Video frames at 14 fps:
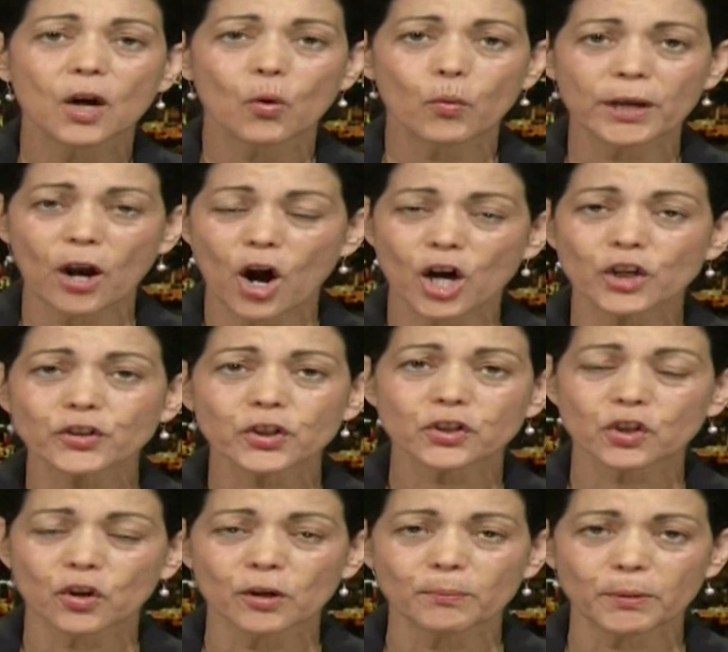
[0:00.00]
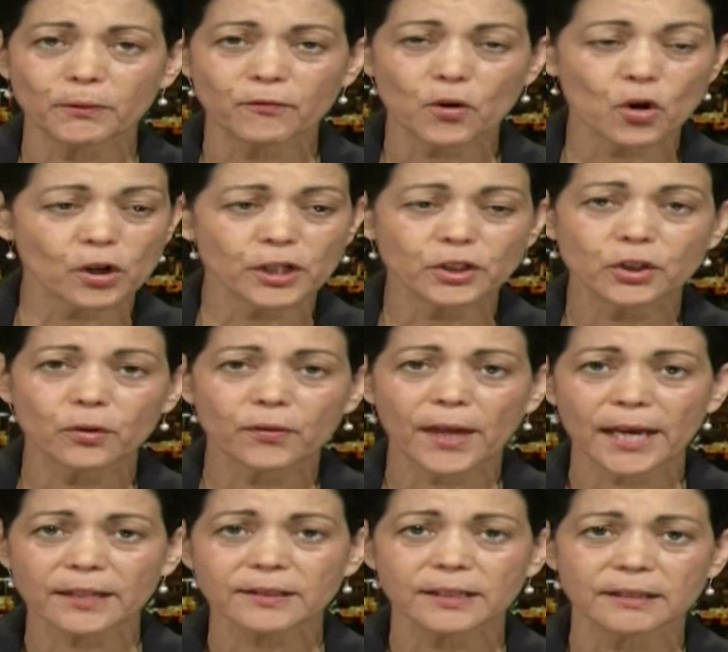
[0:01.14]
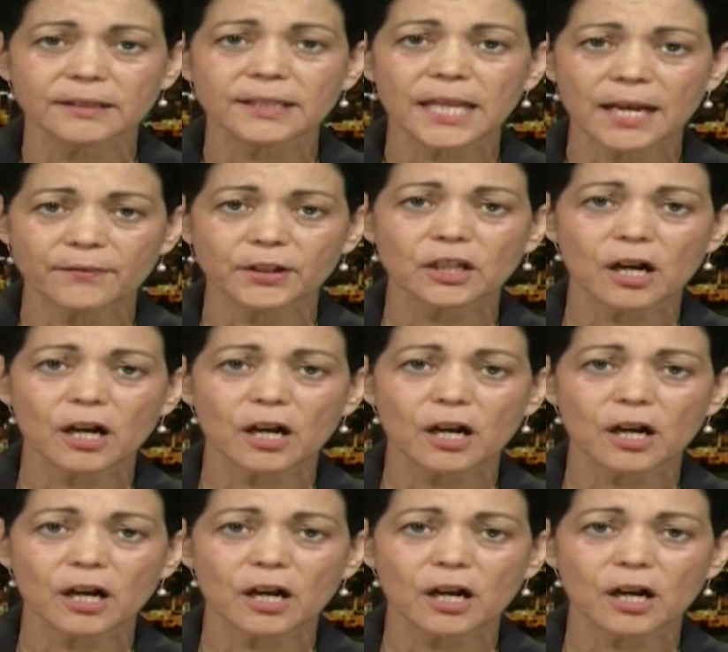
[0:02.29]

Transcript: We also saw it before in 2007